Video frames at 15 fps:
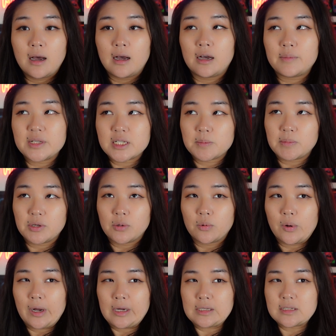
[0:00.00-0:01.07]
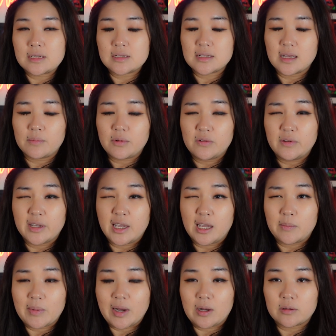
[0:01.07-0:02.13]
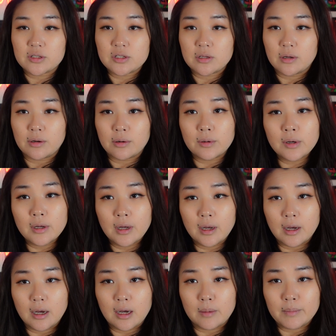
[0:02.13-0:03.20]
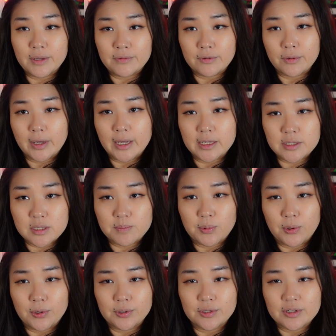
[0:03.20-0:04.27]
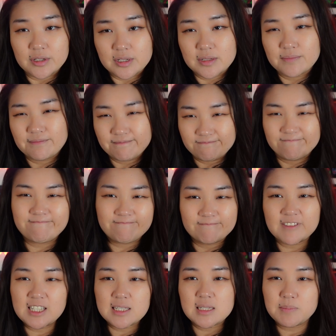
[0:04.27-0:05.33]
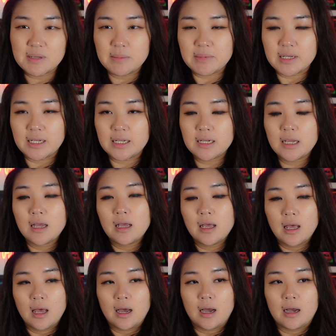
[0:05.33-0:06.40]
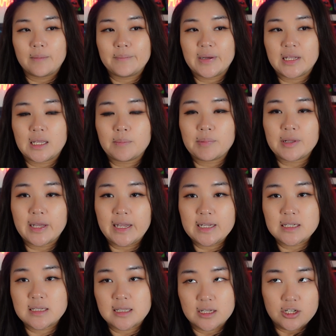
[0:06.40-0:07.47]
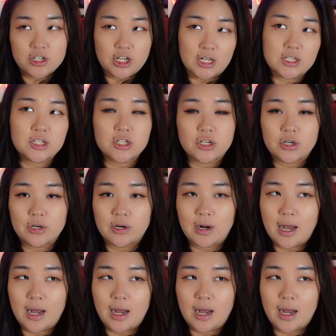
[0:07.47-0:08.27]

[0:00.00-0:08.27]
It's been a while since that movie came out, so if you hate spoilers, it's been a minute. But he plays the jester